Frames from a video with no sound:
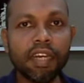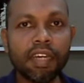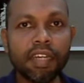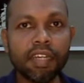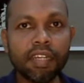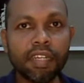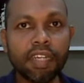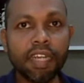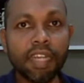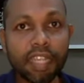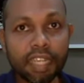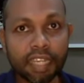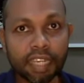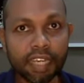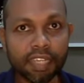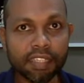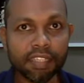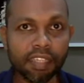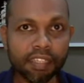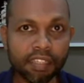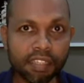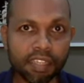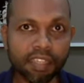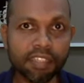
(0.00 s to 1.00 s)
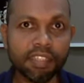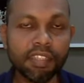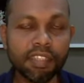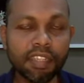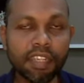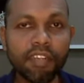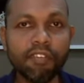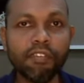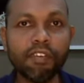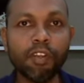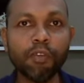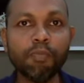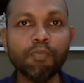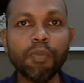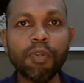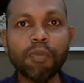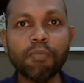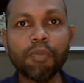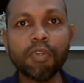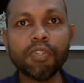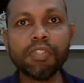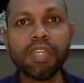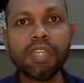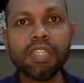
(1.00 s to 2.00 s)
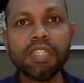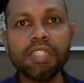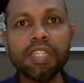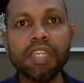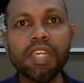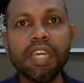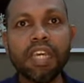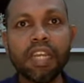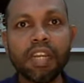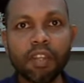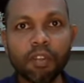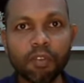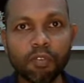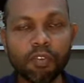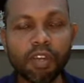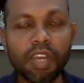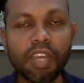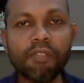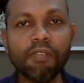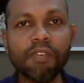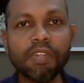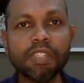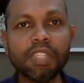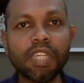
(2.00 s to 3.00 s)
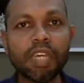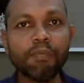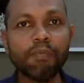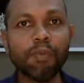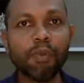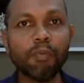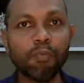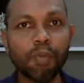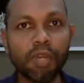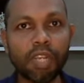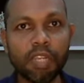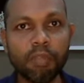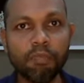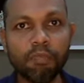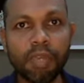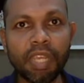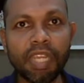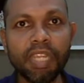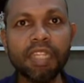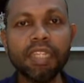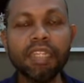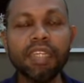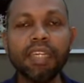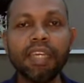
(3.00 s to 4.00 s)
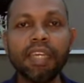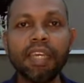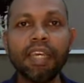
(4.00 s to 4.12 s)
really consistent in the development process, requirements are properly met,